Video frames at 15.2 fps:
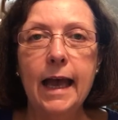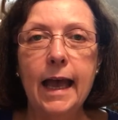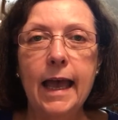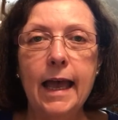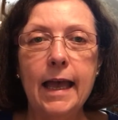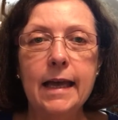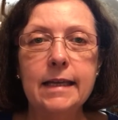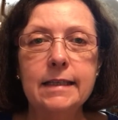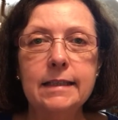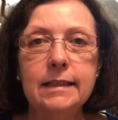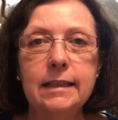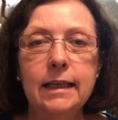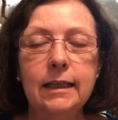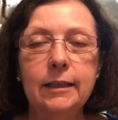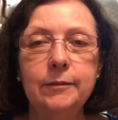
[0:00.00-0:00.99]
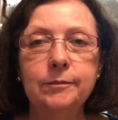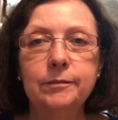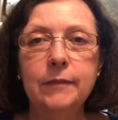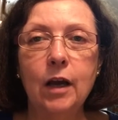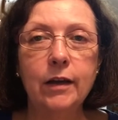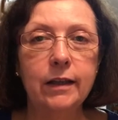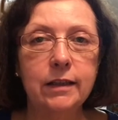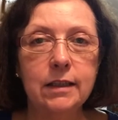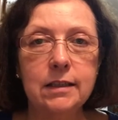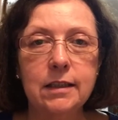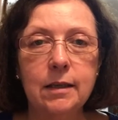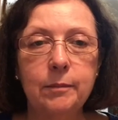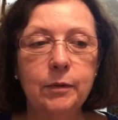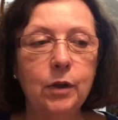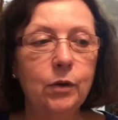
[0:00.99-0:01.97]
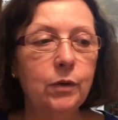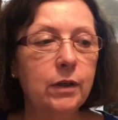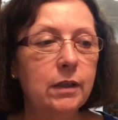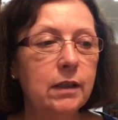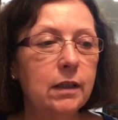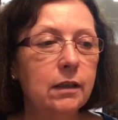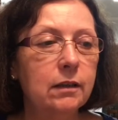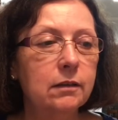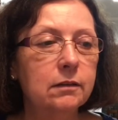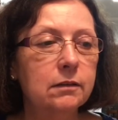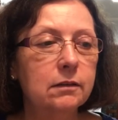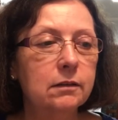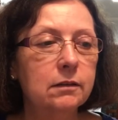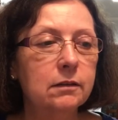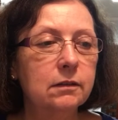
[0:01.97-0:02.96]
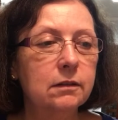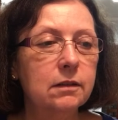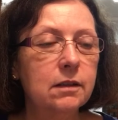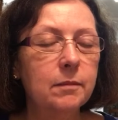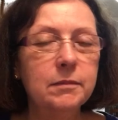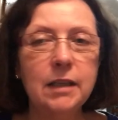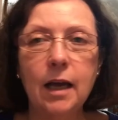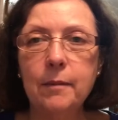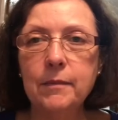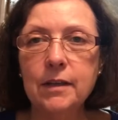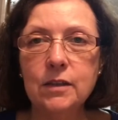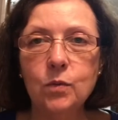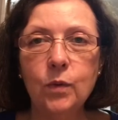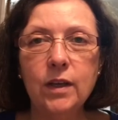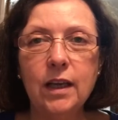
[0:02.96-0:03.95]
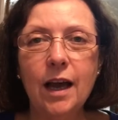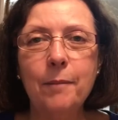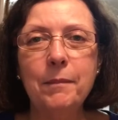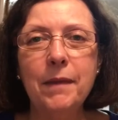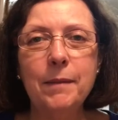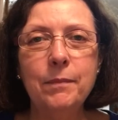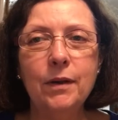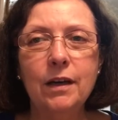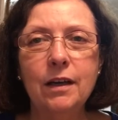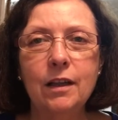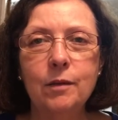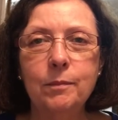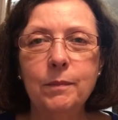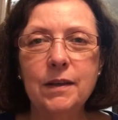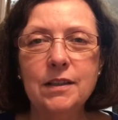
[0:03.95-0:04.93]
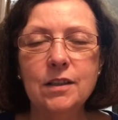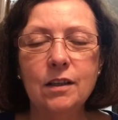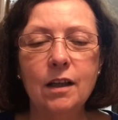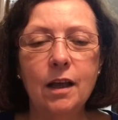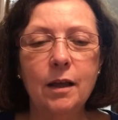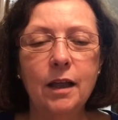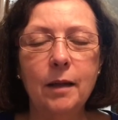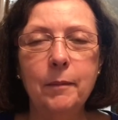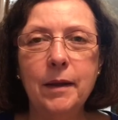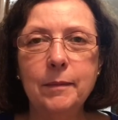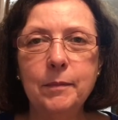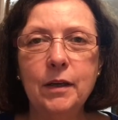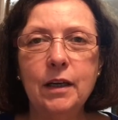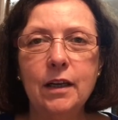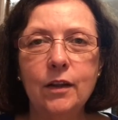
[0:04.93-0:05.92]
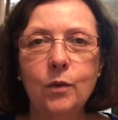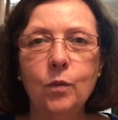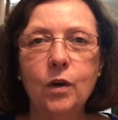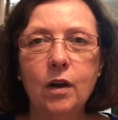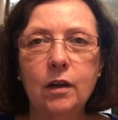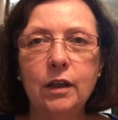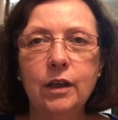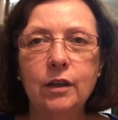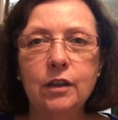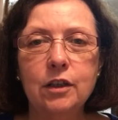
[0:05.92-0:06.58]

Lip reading: And I'll get this uploaded sometime this week. I may put another piece of, I may put another one on here.